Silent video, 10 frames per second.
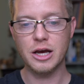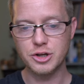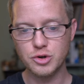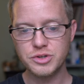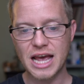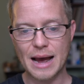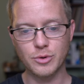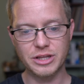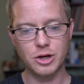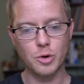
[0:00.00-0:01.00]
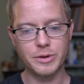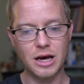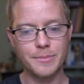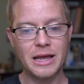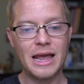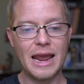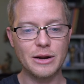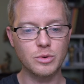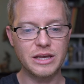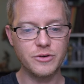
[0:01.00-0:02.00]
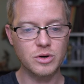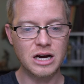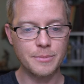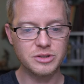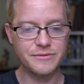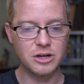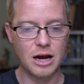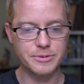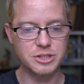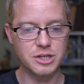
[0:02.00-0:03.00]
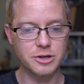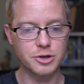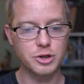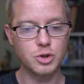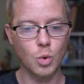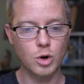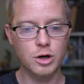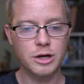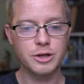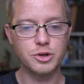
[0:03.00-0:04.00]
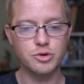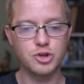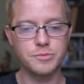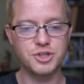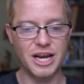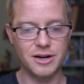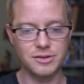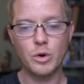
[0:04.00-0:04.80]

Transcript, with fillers: A new tab will then open up and it will give you a couple different options under your YouTube channel.